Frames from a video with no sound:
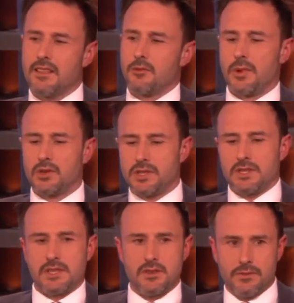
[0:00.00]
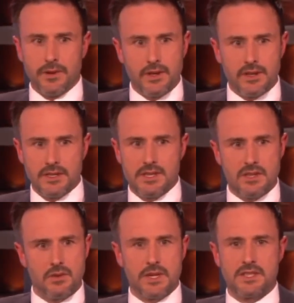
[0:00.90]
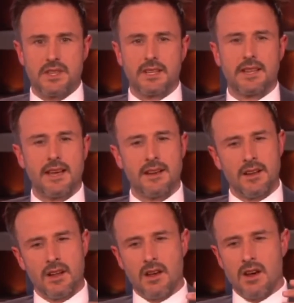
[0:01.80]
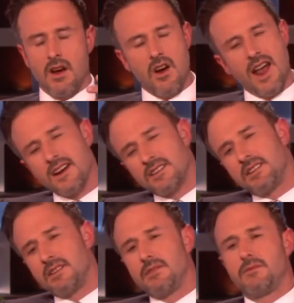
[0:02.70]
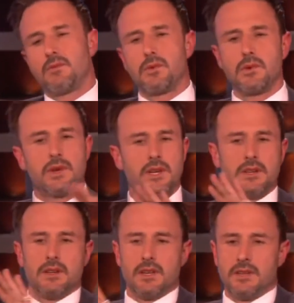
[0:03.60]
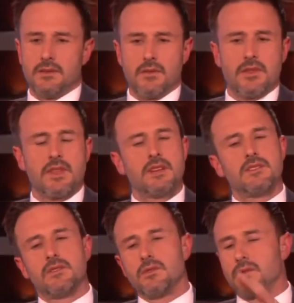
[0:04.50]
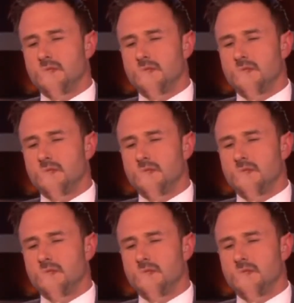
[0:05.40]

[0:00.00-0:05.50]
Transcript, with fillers: What are the emotions that you feel in a situation like that? Are actually rooted in things you